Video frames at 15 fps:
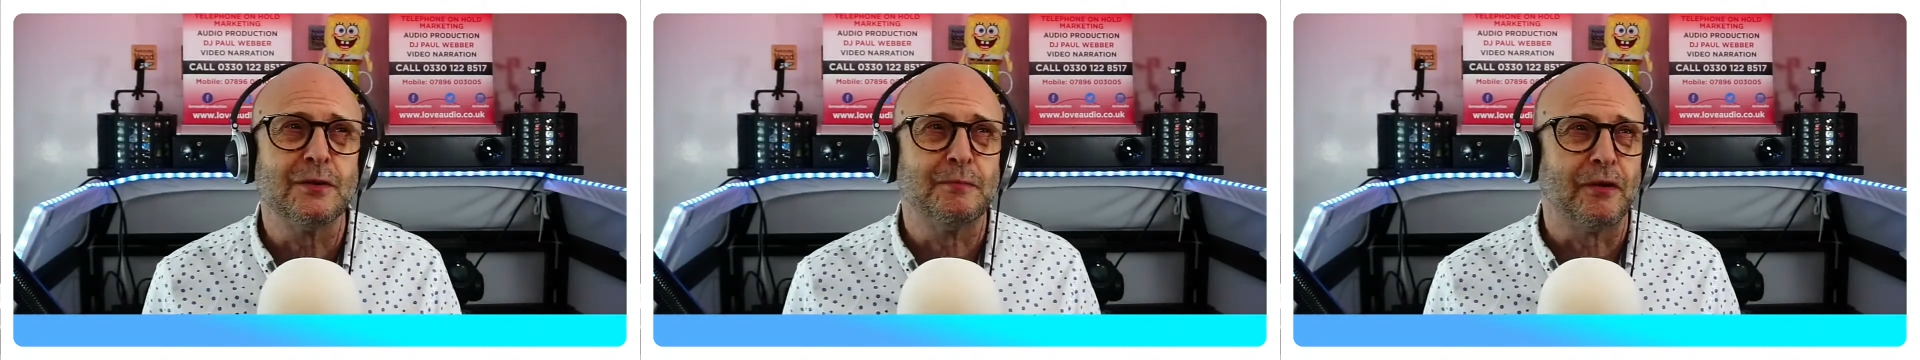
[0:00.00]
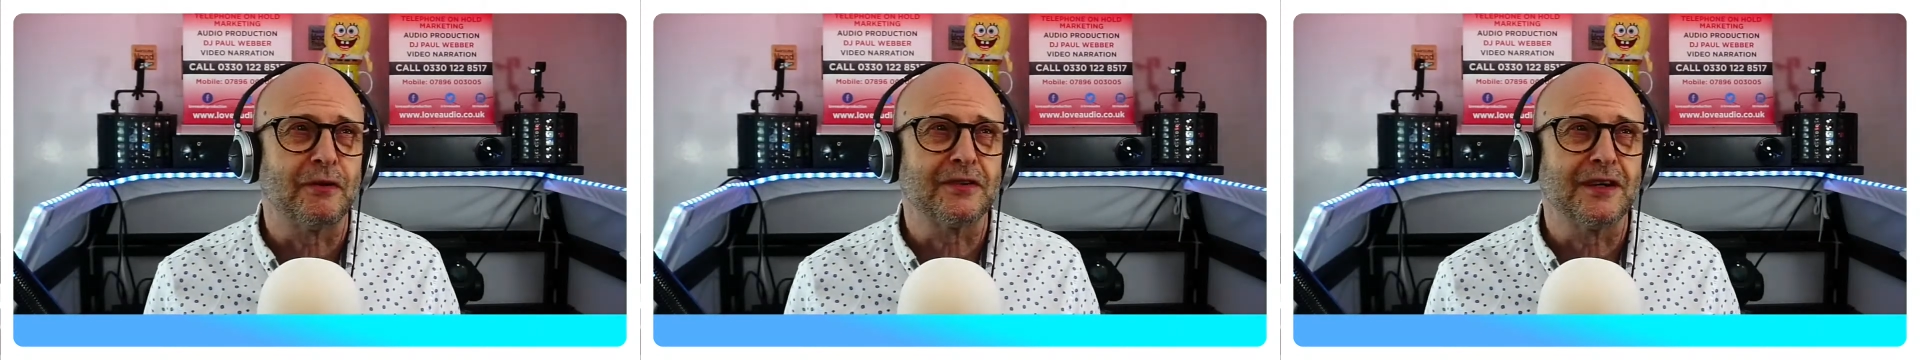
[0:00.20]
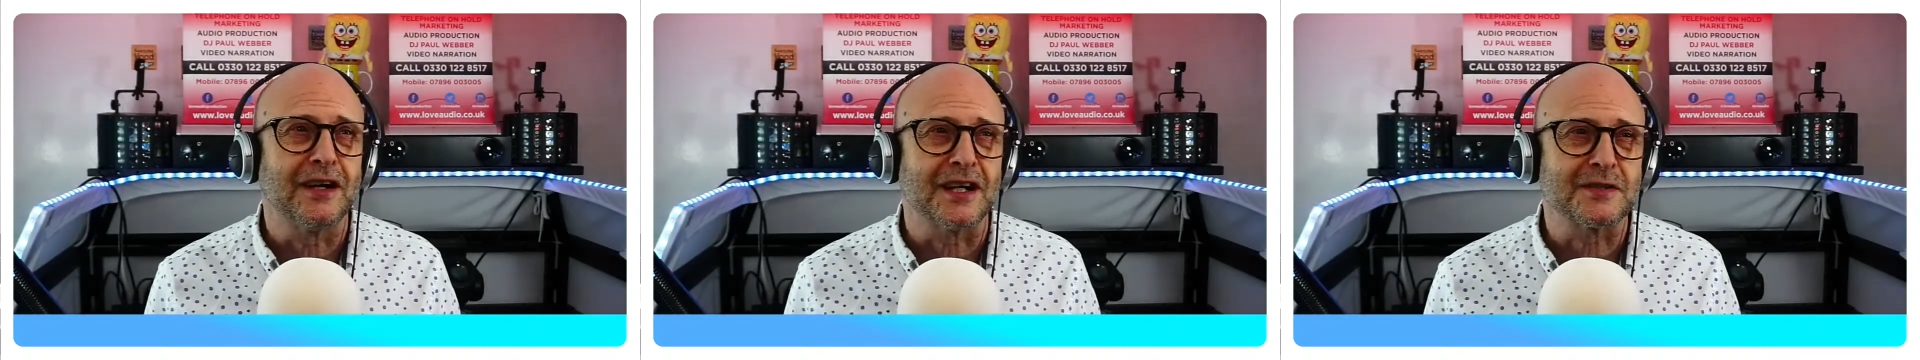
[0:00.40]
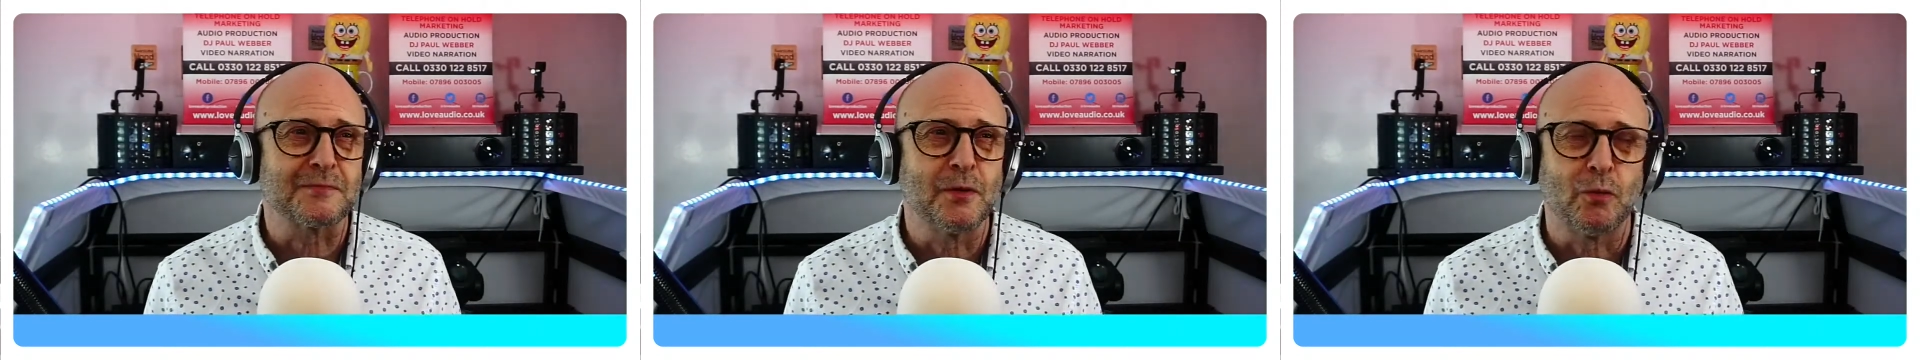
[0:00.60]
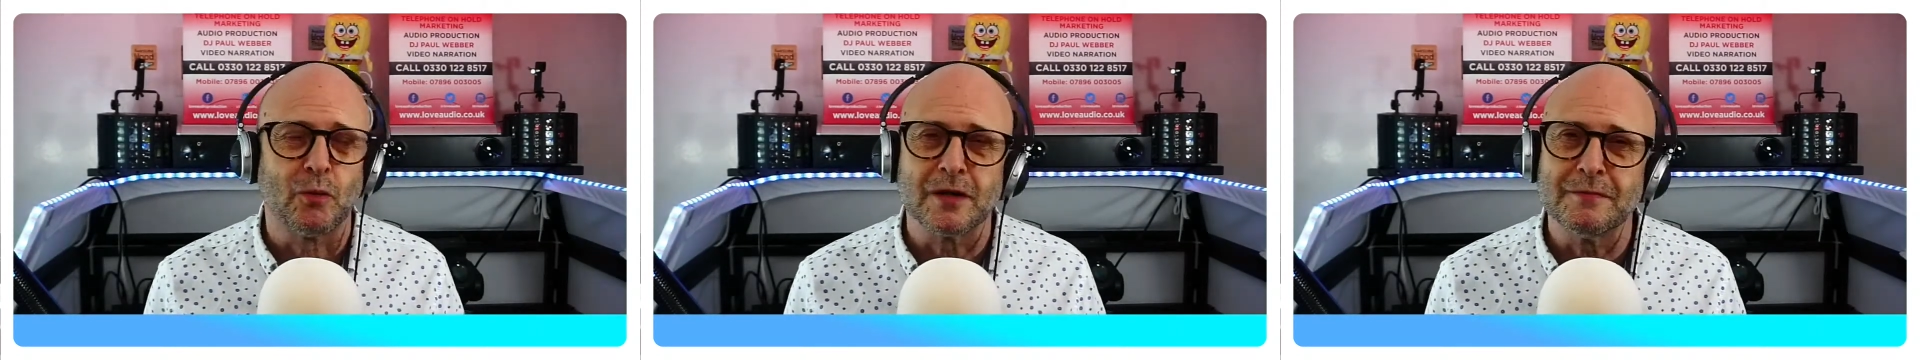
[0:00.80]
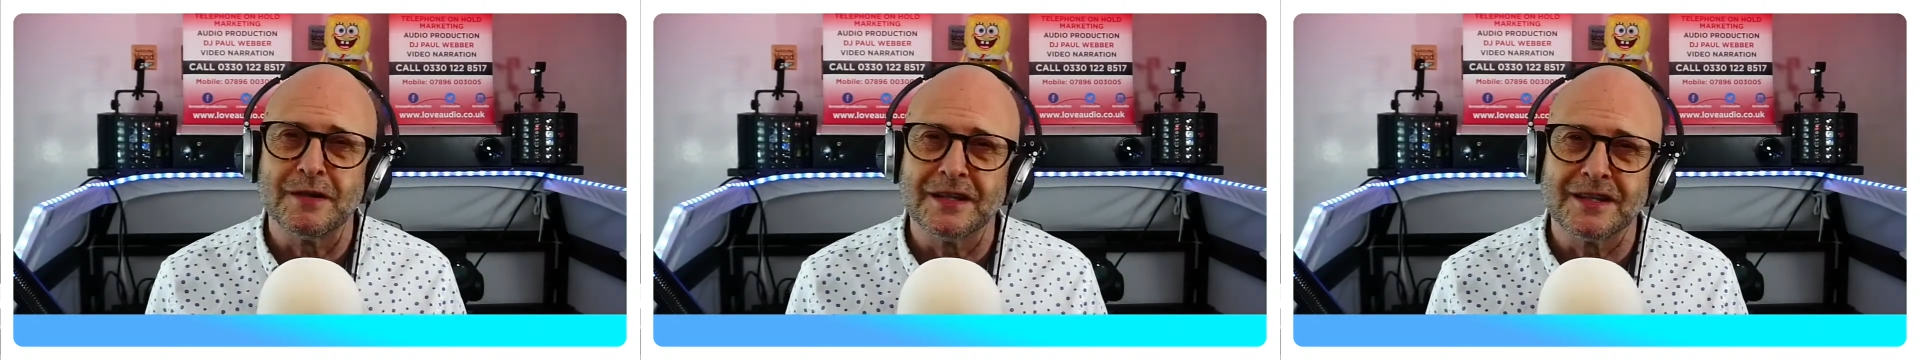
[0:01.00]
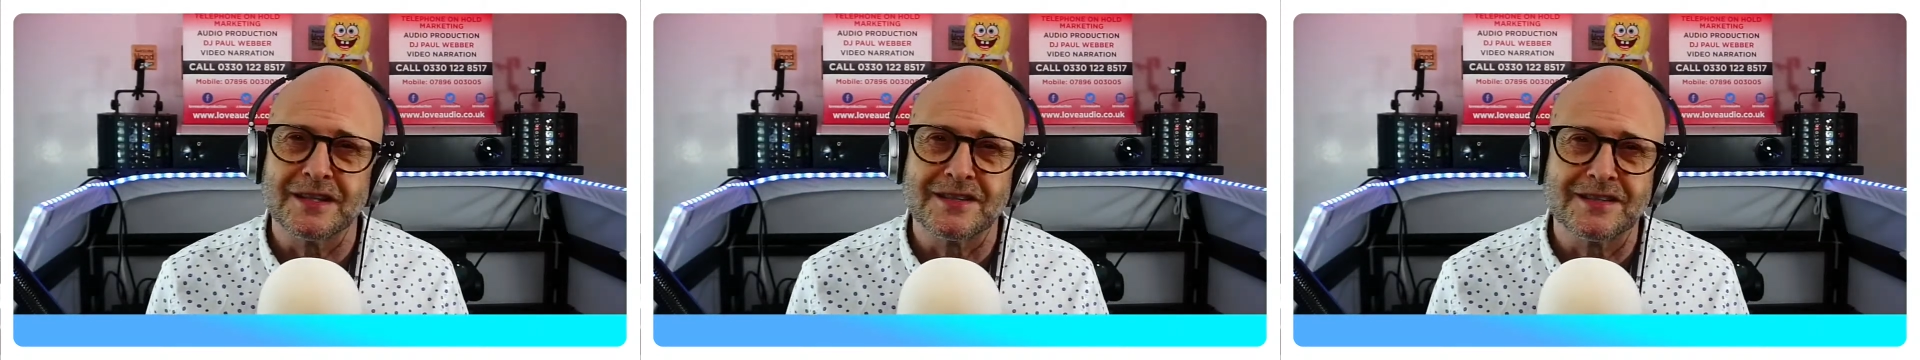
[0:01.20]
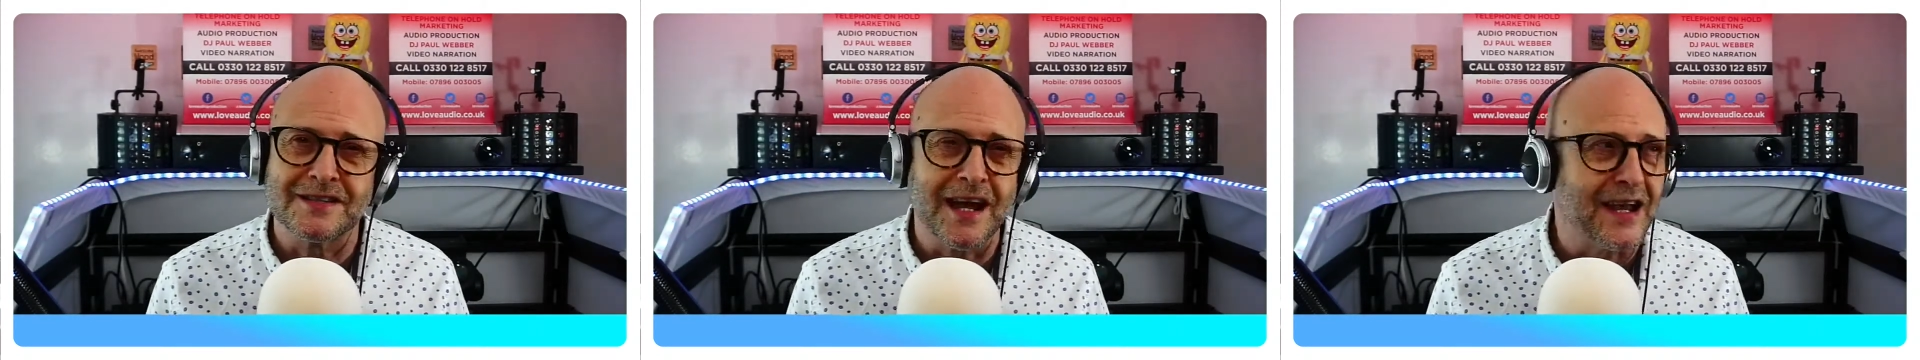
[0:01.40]
podcast, but what am I going to
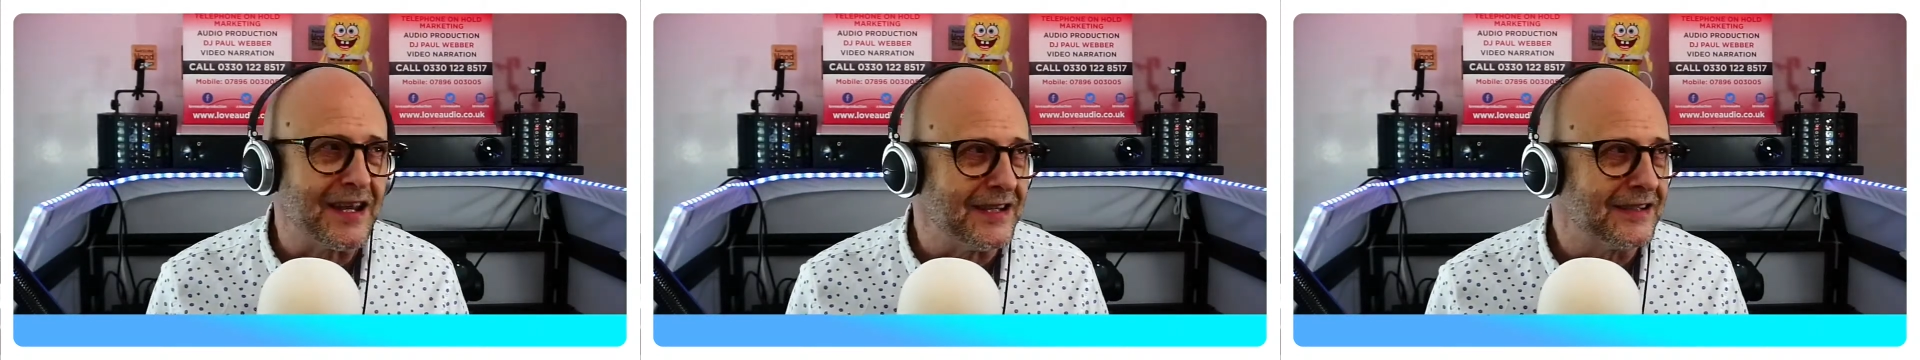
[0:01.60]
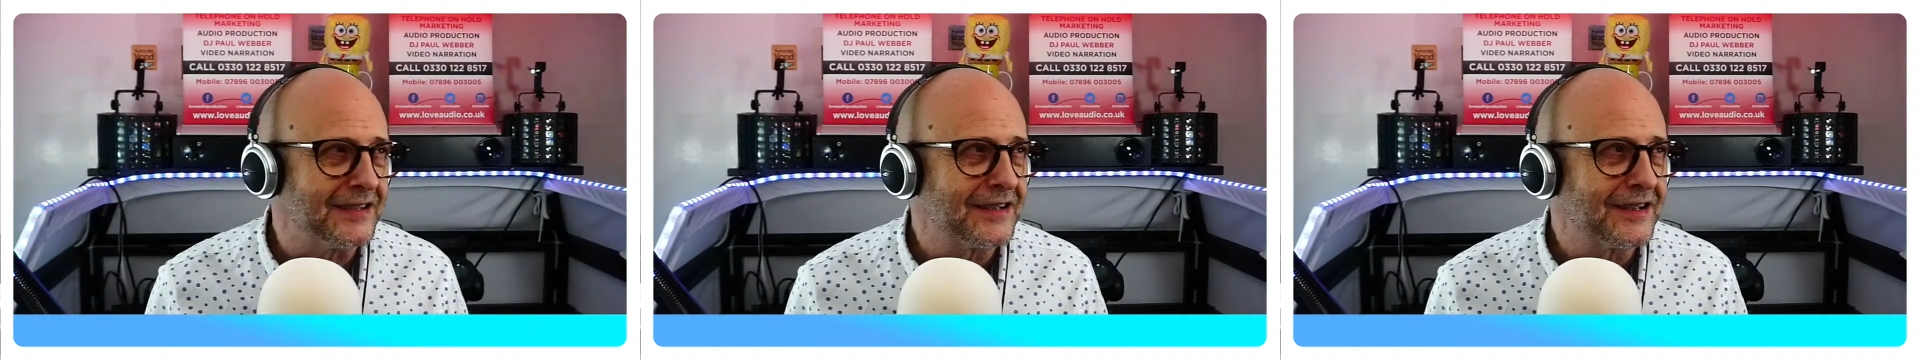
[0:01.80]
say?